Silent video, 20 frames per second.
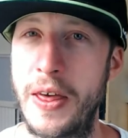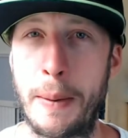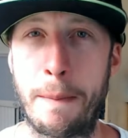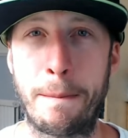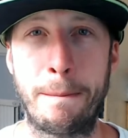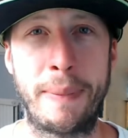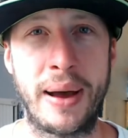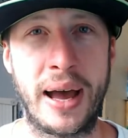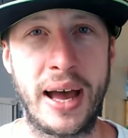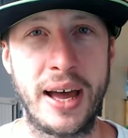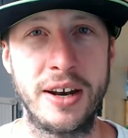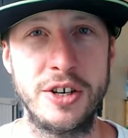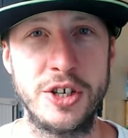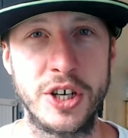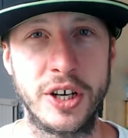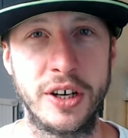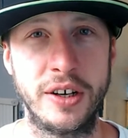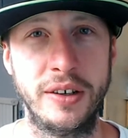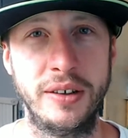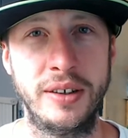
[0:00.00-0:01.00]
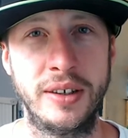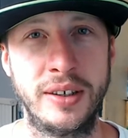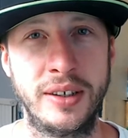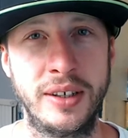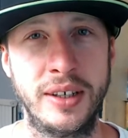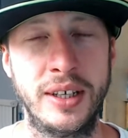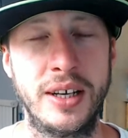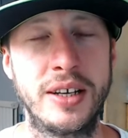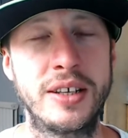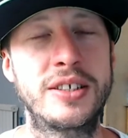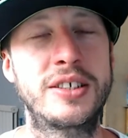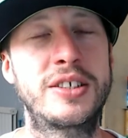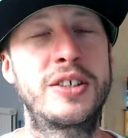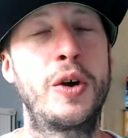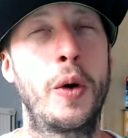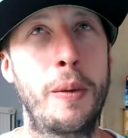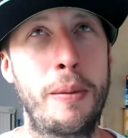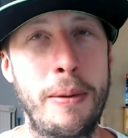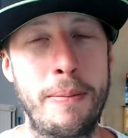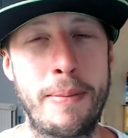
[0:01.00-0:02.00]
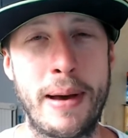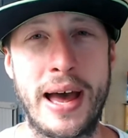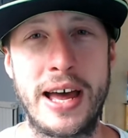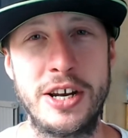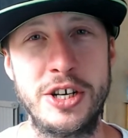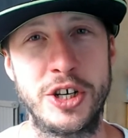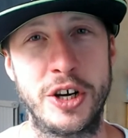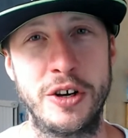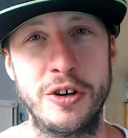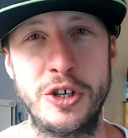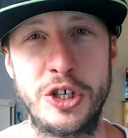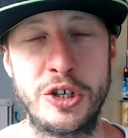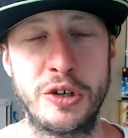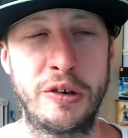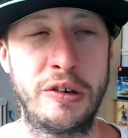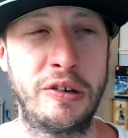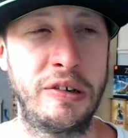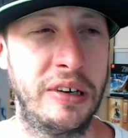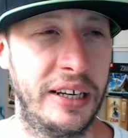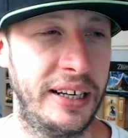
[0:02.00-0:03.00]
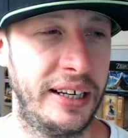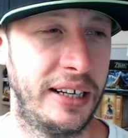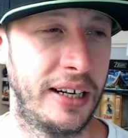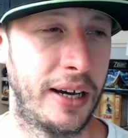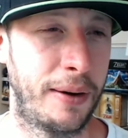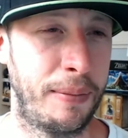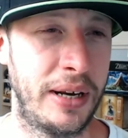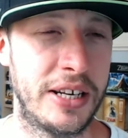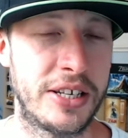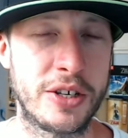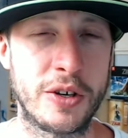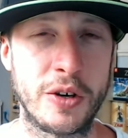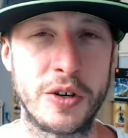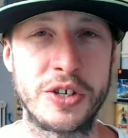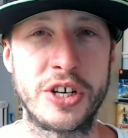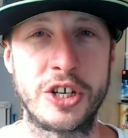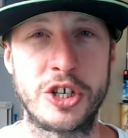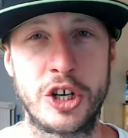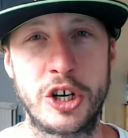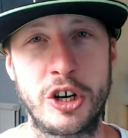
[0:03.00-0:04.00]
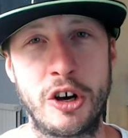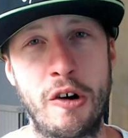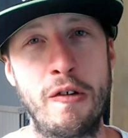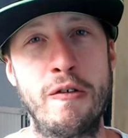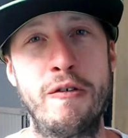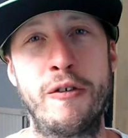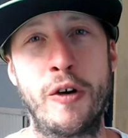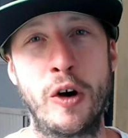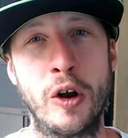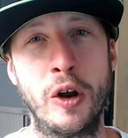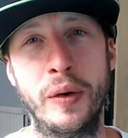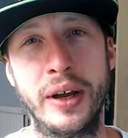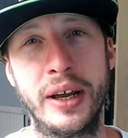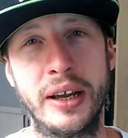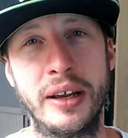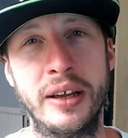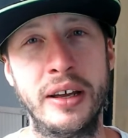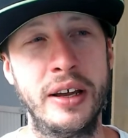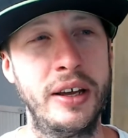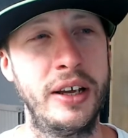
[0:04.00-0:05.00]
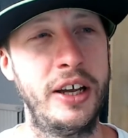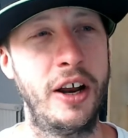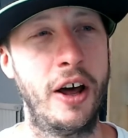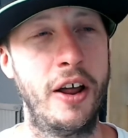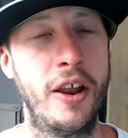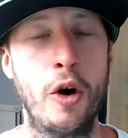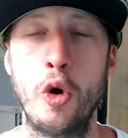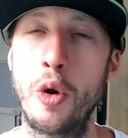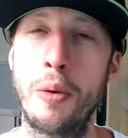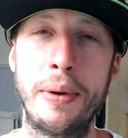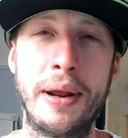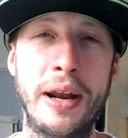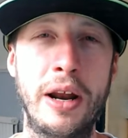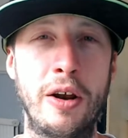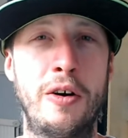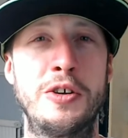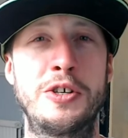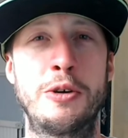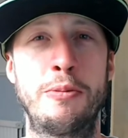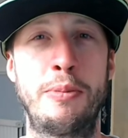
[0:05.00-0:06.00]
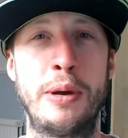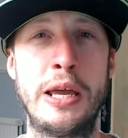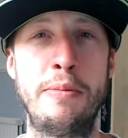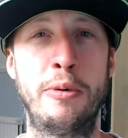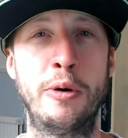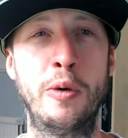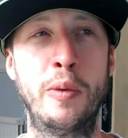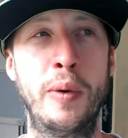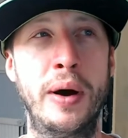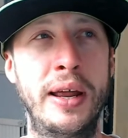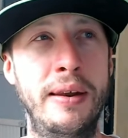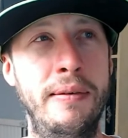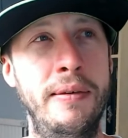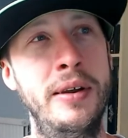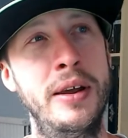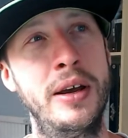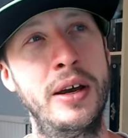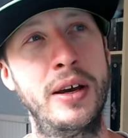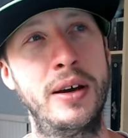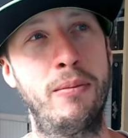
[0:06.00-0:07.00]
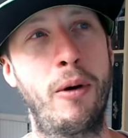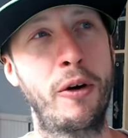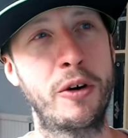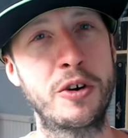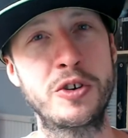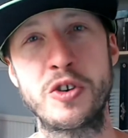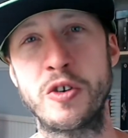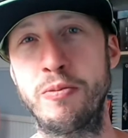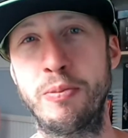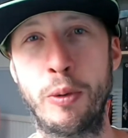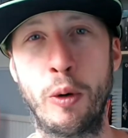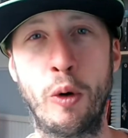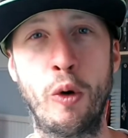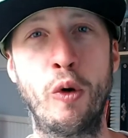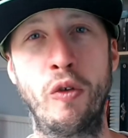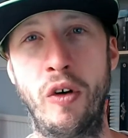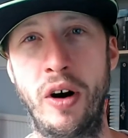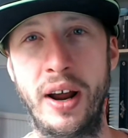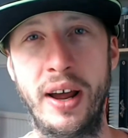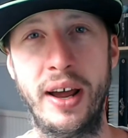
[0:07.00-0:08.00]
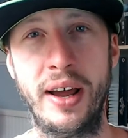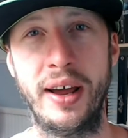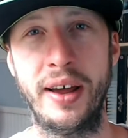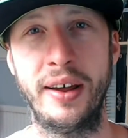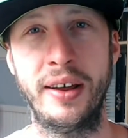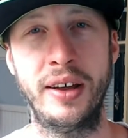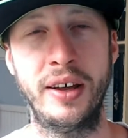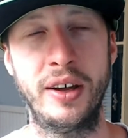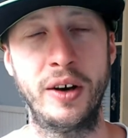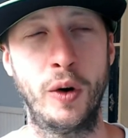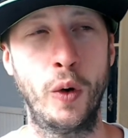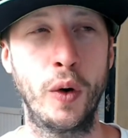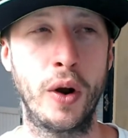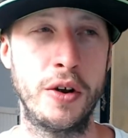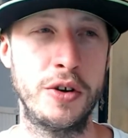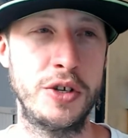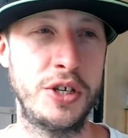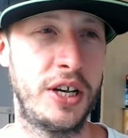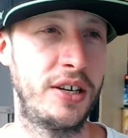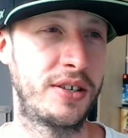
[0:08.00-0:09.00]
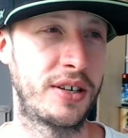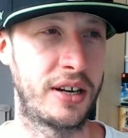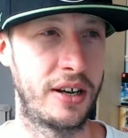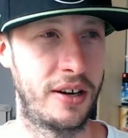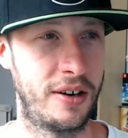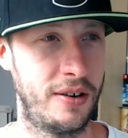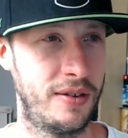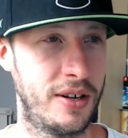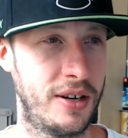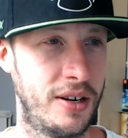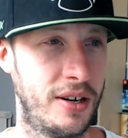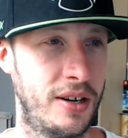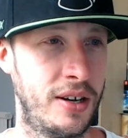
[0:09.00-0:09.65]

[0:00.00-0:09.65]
Banjo. It's got to be Banjo, surely. I mean, it's got such a cult following. You know, there would have been lots of people when Microsoft bought Rare all those years ago that